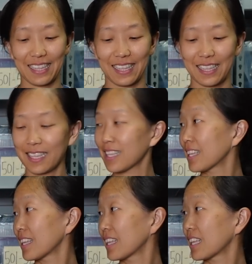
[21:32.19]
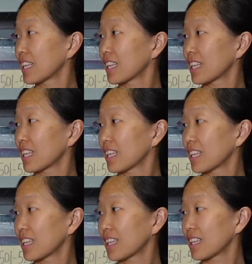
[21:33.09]

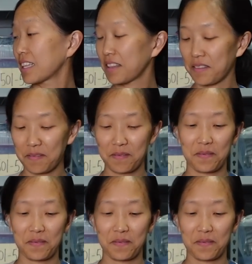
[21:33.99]
The person shown says nothing.